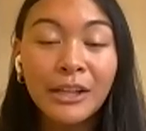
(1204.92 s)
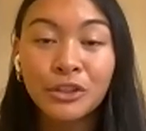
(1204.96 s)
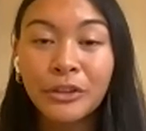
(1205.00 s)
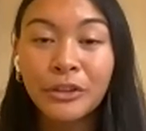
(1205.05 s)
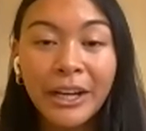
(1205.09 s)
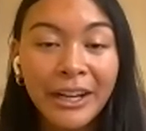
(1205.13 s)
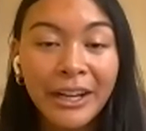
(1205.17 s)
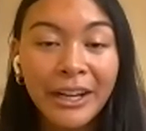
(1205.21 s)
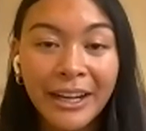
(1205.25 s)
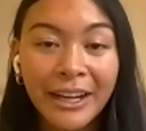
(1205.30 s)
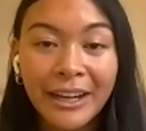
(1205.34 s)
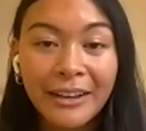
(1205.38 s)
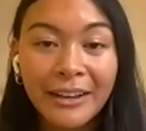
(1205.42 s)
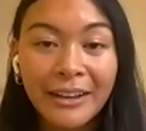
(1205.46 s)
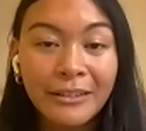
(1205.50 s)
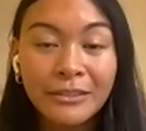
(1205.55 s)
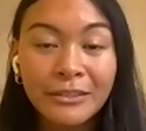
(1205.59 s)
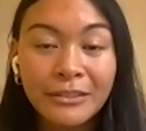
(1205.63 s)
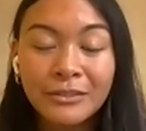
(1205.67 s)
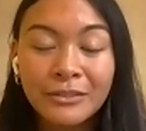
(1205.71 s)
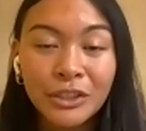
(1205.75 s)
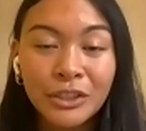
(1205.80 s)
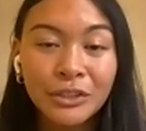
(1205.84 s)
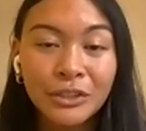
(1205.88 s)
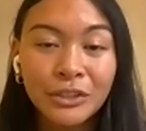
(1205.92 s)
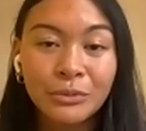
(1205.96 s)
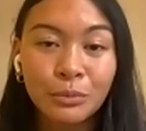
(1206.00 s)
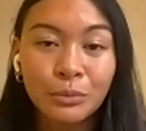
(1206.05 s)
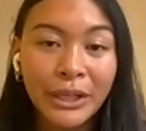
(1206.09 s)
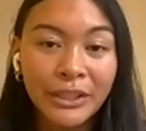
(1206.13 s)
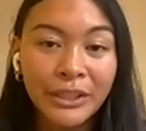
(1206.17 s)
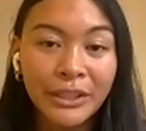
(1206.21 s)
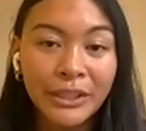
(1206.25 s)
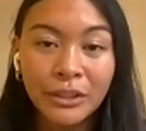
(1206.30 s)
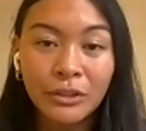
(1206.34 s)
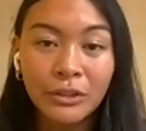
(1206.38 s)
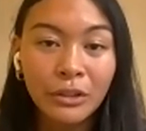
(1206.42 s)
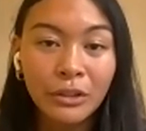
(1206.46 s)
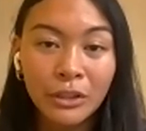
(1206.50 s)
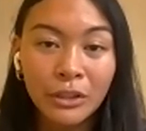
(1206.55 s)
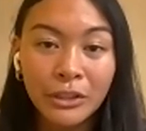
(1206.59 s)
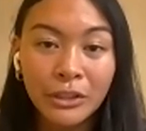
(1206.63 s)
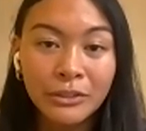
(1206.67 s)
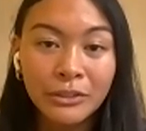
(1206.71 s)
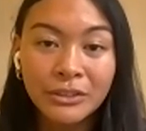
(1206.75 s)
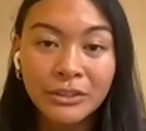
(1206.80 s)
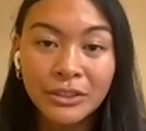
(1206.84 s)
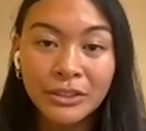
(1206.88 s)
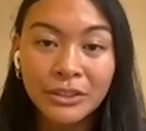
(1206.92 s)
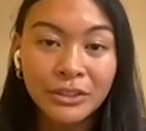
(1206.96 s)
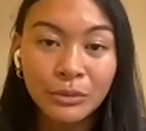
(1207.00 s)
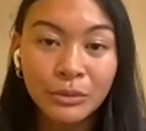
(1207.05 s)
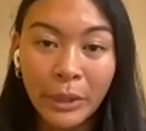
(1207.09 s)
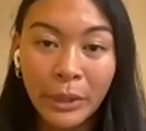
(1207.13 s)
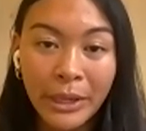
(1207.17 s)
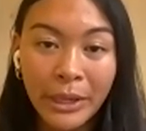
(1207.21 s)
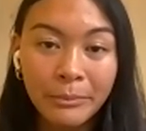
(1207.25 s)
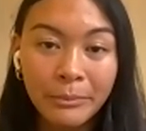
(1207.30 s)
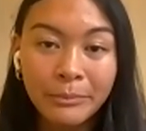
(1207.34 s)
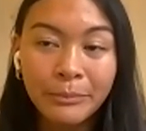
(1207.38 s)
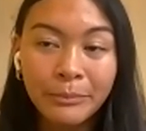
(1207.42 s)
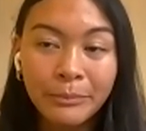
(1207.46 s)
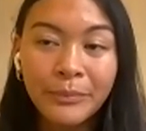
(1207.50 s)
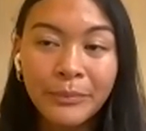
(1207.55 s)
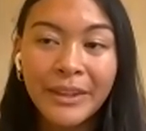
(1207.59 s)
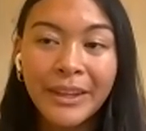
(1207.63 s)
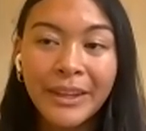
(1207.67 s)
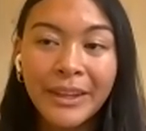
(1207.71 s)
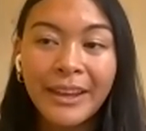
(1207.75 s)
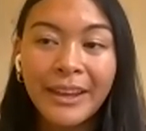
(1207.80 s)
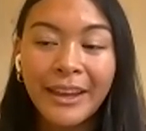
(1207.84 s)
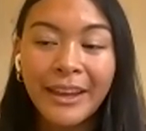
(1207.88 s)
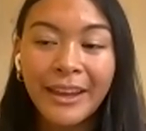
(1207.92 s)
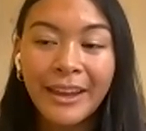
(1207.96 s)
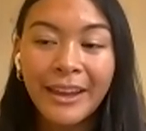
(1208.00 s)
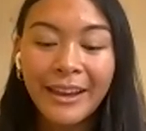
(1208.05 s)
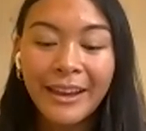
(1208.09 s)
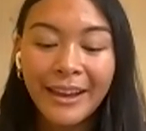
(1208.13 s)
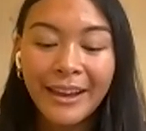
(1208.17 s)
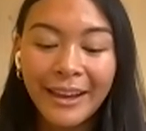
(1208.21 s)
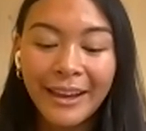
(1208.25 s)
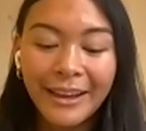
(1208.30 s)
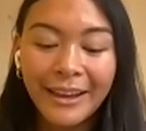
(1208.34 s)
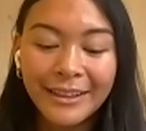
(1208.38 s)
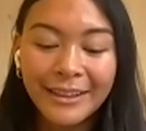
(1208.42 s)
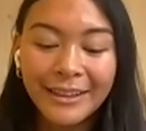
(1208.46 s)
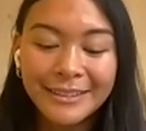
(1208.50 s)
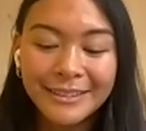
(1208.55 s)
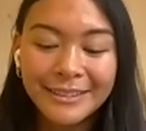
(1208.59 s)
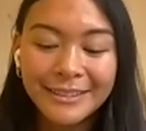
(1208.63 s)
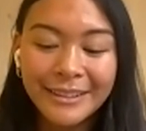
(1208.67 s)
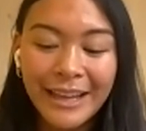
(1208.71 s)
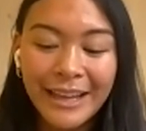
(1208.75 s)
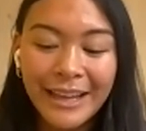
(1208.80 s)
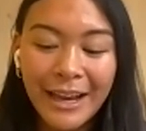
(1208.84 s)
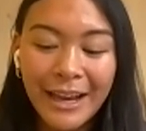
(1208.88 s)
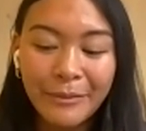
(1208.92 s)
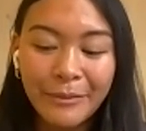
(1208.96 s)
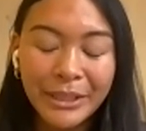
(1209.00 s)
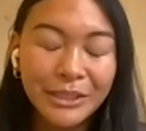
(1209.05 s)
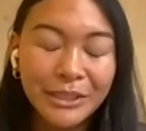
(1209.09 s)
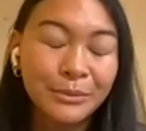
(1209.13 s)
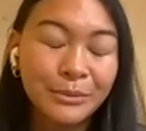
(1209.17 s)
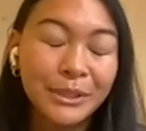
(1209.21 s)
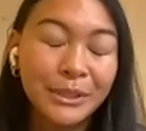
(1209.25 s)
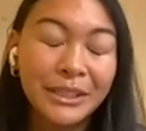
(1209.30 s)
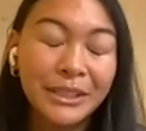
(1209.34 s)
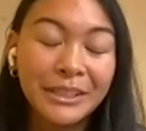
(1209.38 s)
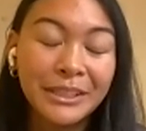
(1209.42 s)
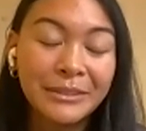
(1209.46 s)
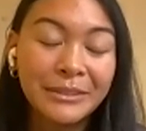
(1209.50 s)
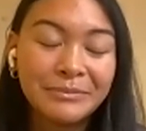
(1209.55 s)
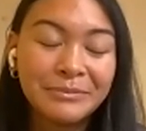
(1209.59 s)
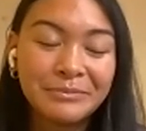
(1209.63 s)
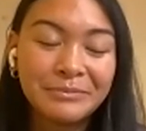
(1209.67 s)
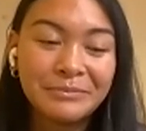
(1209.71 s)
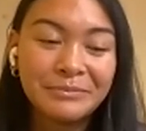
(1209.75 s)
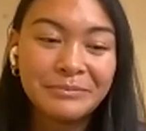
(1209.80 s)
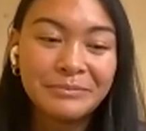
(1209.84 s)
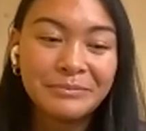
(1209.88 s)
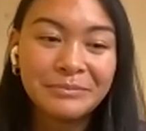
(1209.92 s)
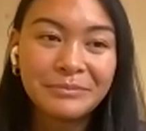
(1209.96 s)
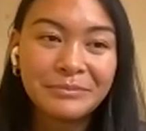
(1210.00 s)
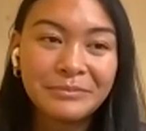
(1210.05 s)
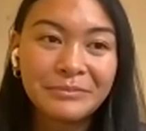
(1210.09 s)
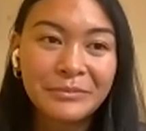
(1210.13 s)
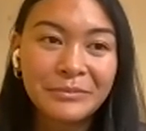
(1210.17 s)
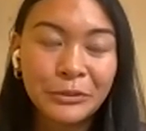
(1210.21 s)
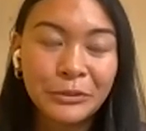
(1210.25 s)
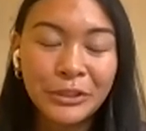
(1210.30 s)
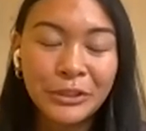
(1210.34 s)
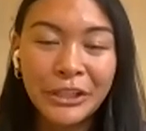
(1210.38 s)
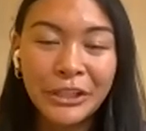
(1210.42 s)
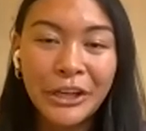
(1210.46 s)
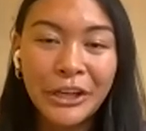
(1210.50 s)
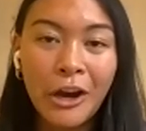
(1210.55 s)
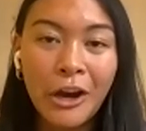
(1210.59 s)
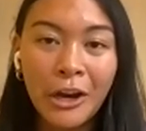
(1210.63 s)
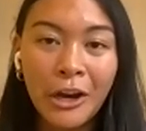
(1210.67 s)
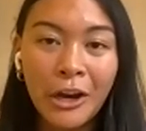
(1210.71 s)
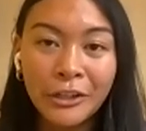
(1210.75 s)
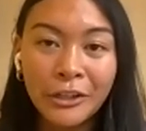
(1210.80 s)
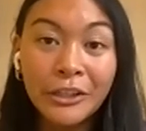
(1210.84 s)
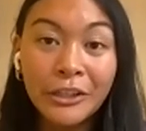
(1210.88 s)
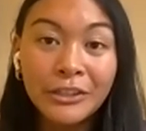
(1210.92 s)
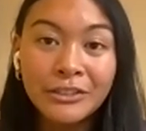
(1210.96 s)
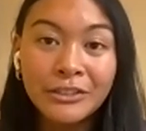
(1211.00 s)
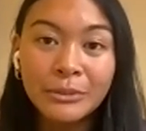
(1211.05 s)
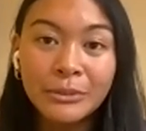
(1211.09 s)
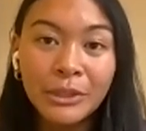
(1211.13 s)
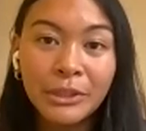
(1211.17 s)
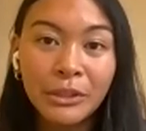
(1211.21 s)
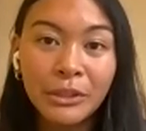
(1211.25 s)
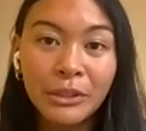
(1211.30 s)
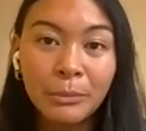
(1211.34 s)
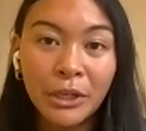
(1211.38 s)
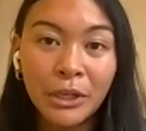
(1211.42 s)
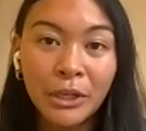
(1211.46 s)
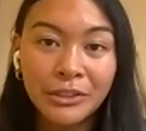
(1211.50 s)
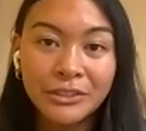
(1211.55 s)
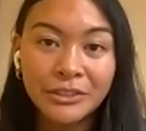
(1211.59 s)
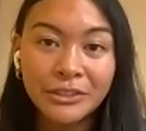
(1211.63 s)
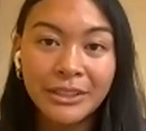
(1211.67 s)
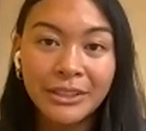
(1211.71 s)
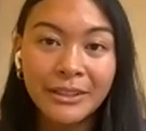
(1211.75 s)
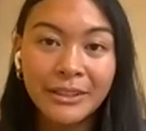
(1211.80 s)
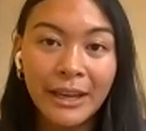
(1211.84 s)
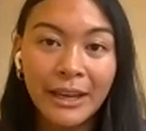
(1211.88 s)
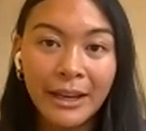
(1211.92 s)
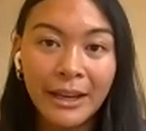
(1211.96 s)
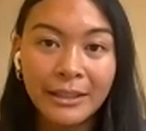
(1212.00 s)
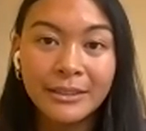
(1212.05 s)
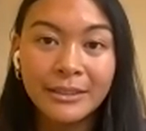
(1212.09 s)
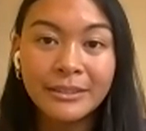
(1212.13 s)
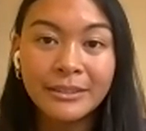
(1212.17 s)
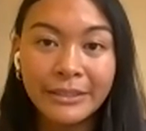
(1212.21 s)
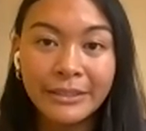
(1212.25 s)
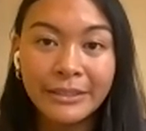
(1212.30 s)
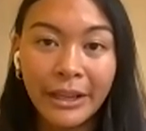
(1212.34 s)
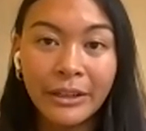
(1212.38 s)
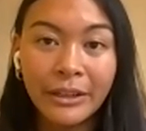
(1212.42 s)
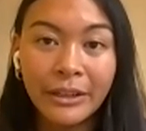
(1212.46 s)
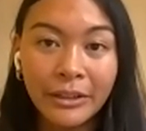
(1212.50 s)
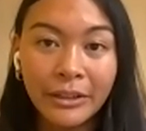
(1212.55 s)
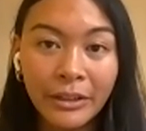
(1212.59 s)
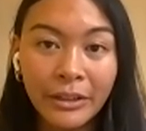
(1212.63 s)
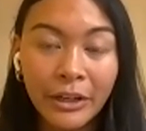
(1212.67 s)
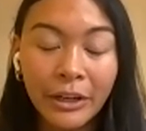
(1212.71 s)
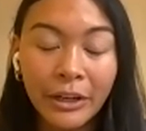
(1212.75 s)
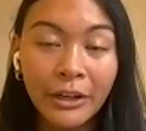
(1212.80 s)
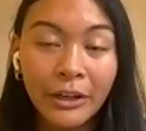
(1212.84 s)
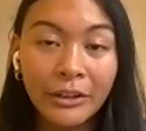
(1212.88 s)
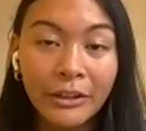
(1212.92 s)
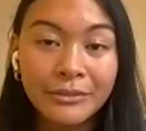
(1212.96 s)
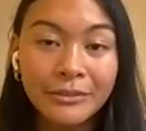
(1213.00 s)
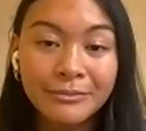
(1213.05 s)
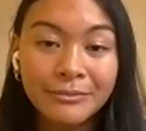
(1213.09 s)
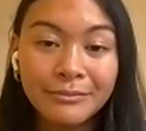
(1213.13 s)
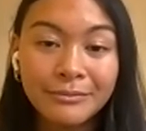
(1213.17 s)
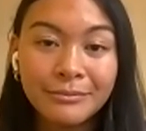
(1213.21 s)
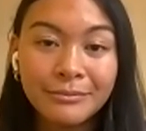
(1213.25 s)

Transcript: training, just ready to learn to swim. And that makes me really honored to be the person that is standing there